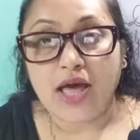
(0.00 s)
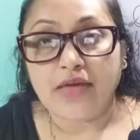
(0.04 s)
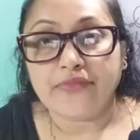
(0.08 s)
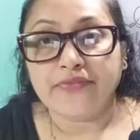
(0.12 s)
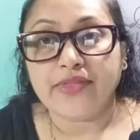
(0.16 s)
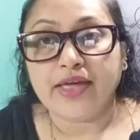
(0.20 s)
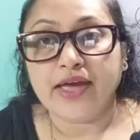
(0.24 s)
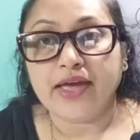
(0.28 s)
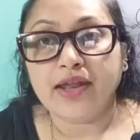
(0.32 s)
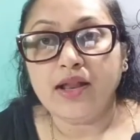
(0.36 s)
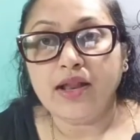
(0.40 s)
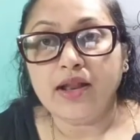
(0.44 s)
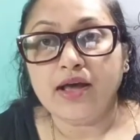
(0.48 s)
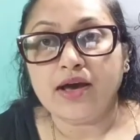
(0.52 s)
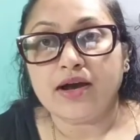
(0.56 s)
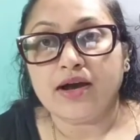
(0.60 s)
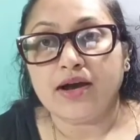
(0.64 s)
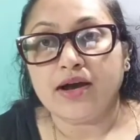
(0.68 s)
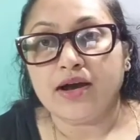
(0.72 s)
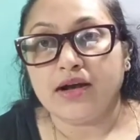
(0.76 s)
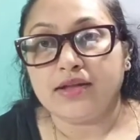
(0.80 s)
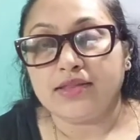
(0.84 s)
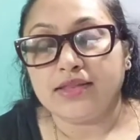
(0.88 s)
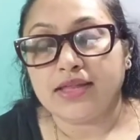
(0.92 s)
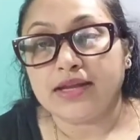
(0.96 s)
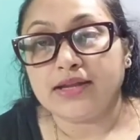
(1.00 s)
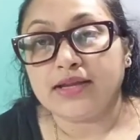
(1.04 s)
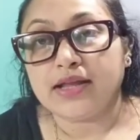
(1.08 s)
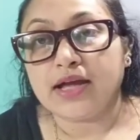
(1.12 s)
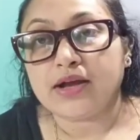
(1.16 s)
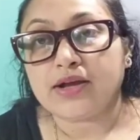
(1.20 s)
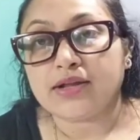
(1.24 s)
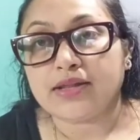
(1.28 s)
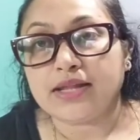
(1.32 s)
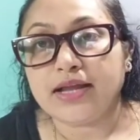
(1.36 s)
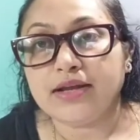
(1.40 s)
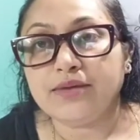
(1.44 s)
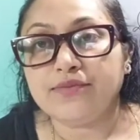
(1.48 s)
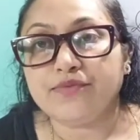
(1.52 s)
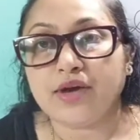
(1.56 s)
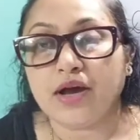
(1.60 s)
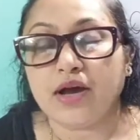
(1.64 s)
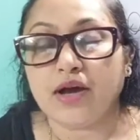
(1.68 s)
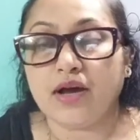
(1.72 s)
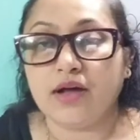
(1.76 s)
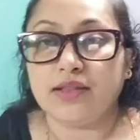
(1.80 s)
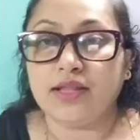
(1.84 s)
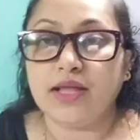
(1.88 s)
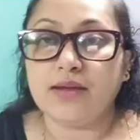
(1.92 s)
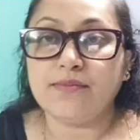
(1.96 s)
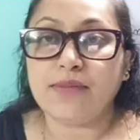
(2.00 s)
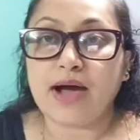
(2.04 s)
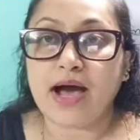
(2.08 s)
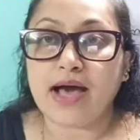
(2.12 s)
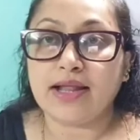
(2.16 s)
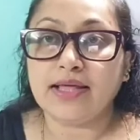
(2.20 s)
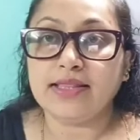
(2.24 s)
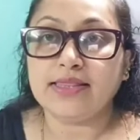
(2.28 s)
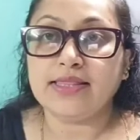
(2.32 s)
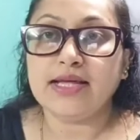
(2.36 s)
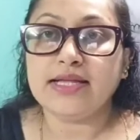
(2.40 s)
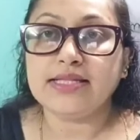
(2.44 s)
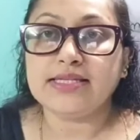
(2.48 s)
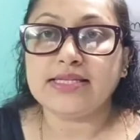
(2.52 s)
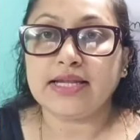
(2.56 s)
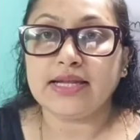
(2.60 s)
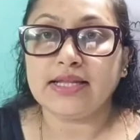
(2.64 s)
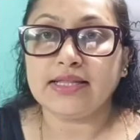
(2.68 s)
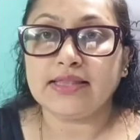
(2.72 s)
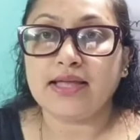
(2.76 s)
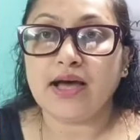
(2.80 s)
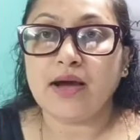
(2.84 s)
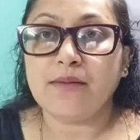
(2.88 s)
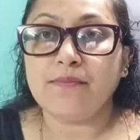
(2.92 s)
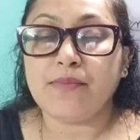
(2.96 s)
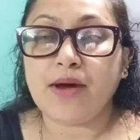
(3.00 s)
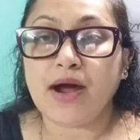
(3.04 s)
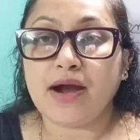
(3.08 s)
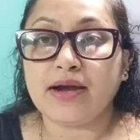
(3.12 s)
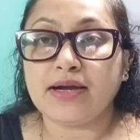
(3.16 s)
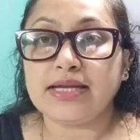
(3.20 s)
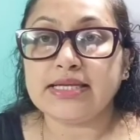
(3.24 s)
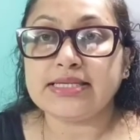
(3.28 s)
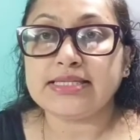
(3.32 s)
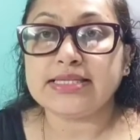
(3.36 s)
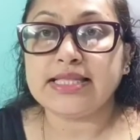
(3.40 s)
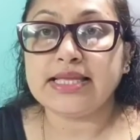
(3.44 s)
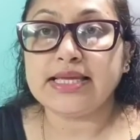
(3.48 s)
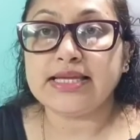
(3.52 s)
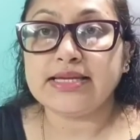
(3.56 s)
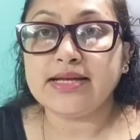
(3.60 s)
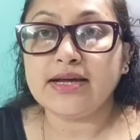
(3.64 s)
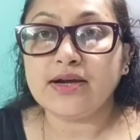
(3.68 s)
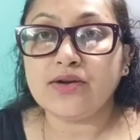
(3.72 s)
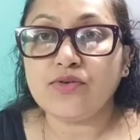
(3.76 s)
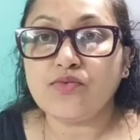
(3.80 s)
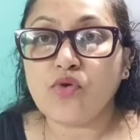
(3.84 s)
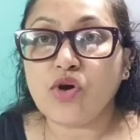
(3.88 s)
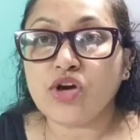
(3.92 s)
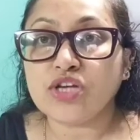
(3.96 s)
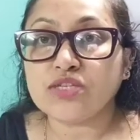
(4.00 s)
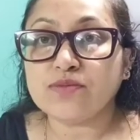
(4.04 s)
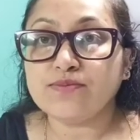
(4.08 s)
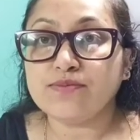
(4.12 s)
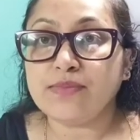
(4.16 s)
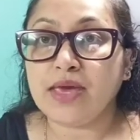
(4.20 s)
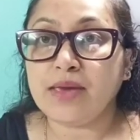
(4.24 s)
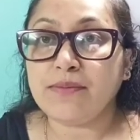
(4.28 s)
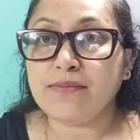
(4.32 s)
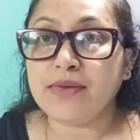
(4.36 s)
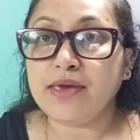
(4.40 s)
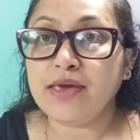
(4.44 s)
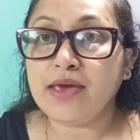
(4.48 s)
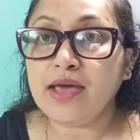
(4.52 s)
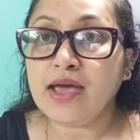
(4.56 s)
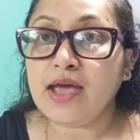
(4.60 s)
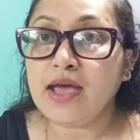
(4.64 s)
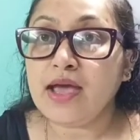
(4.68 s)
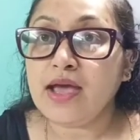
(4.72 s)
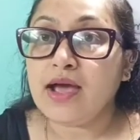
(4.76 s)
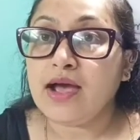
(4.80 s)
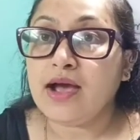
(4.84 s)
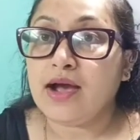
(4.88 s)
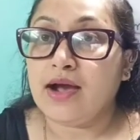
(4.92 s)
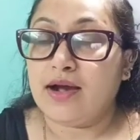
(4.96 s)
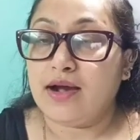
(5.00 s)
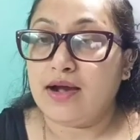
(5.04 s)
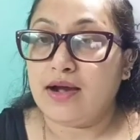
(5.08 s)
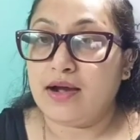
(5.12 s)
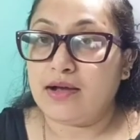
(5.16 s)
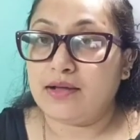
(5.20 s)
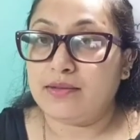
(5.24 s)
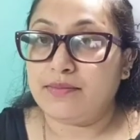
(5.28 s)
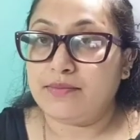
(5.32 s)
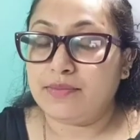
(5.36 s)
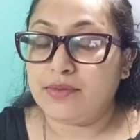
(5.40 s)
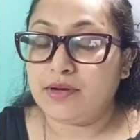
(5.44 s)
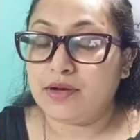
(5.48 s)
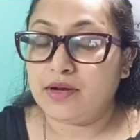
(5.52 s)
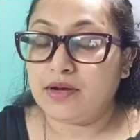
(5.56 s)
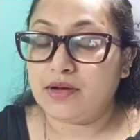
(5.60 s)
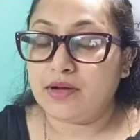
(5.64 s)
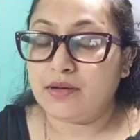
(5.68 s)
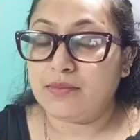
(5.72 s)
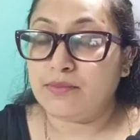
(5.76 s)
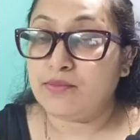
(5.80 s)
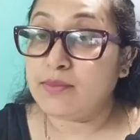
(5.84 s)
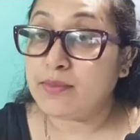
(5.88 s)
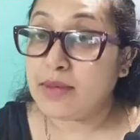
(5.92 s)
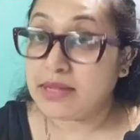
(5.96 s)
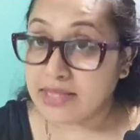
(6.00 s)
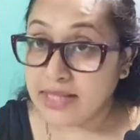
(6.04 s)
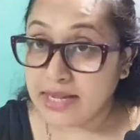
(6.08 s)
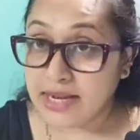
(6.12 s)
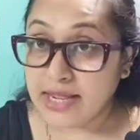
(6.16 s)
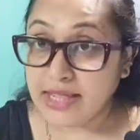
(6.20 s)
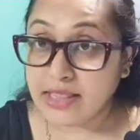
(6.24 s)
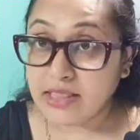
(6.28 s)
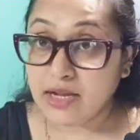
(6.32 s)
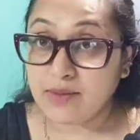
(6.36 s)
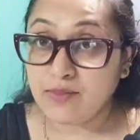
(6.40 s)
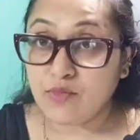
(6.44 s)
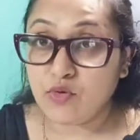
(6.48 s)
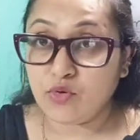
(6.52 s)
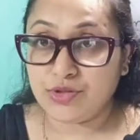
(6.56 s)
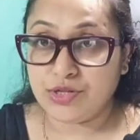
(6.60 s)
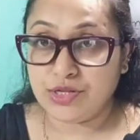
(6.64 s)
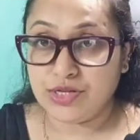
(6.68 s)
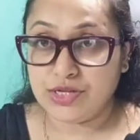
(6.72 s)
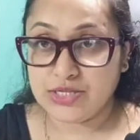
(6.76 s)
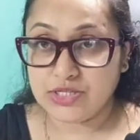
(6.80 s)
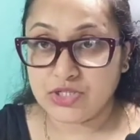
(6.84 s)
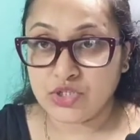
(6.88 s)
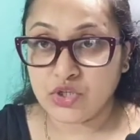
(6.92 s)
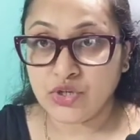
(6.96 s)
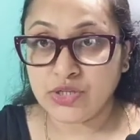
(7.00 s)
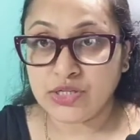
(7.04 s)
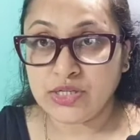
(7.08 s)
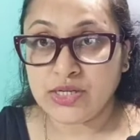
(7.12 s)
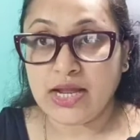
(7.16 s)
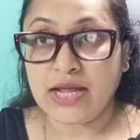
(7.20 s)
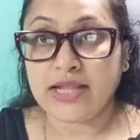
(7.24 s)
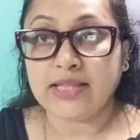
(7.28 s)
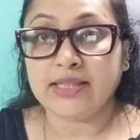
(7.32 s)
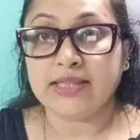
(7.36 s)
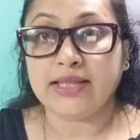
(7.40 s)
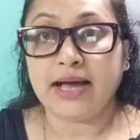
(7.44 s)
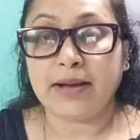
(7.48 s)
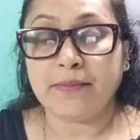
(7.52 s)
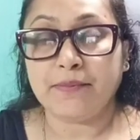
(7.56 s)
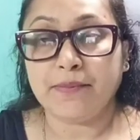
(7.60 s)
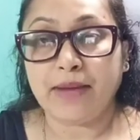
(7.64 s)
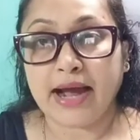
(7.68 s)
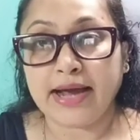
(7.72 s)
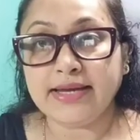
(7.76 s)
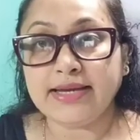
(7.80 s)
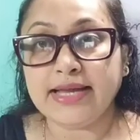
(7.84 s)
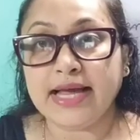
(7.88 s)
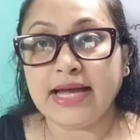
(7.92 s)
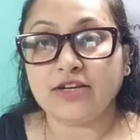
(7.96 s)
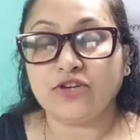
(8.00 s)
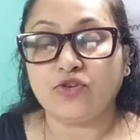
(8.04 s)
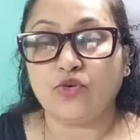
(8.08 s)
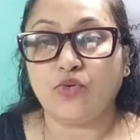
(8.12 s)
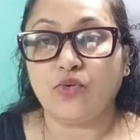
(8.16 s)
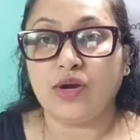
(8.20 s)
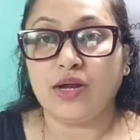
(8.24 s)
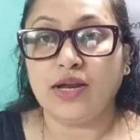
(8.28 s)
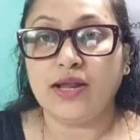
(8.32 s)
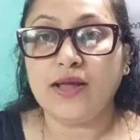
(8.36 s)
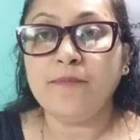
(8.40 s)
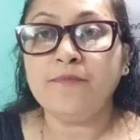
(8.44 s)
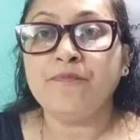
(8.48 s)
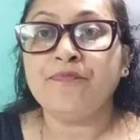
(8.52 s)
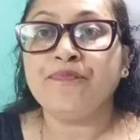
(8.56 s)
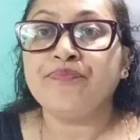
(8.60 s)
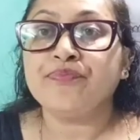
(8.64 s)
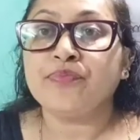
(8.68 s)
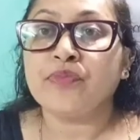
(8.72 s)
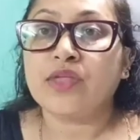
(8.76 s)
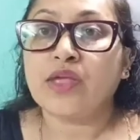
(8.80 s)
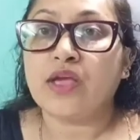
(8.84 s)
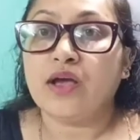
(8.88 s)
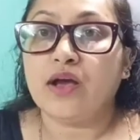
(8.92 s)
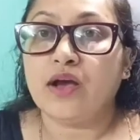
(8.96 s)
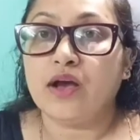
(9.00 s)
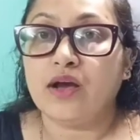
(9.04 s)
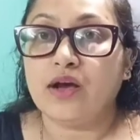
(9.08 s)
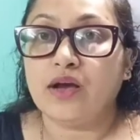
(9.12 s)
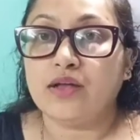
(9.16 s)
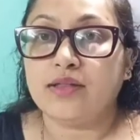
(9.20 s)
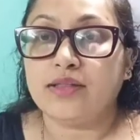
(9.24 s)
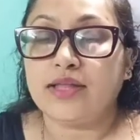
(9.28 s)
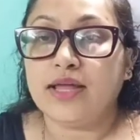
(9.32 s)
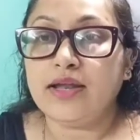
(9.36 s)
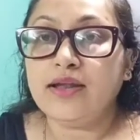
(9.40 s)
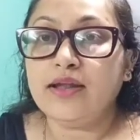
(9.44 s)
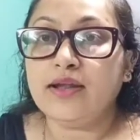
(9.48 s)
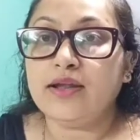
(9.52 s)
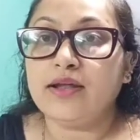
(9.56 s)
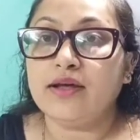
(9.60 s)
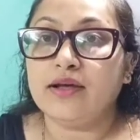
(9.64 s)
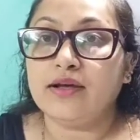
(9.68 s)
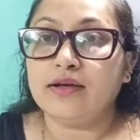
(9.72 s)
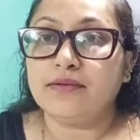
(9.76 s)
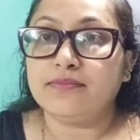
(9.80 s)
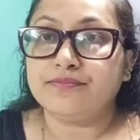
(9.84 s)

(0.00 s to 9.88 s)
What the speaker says: then Bharatiya Janata Party's leader was maybe Narendra Modi, is not it, and by that only then